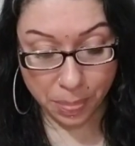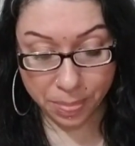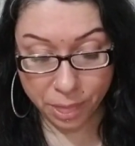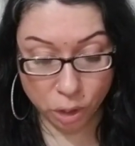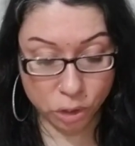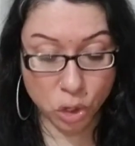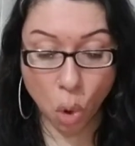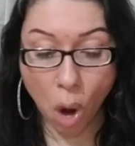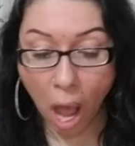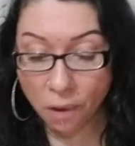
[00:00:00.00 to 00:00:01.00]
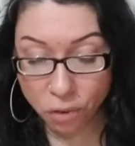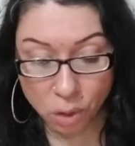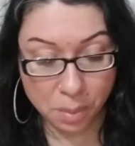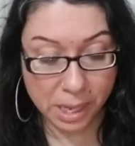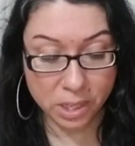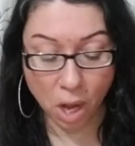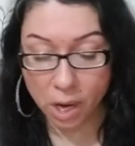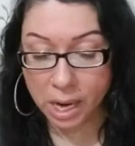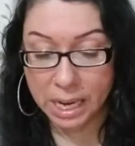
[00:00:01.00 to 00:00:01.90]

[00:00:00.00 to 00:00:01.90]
There's no effort being done on